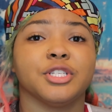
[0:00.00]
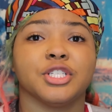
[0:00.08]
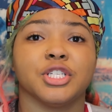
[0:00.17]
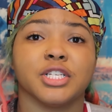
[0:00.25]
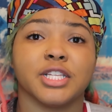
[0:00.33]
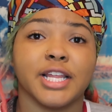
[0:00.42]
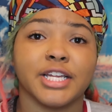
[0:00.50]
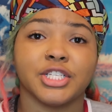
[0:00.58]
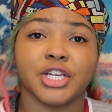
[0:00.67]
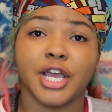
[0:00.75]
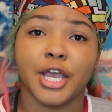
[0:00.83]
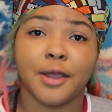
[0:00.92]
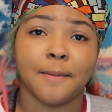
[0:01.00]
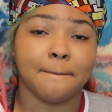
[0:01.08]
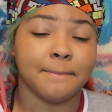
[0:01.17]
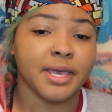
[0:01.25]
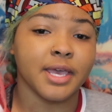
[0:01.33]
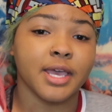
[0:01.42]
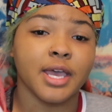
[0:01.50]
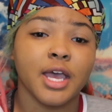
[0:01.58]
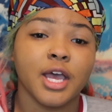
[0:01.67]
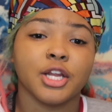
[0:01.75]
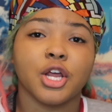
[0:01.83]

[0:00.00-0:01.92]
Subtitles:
to just let your hair be.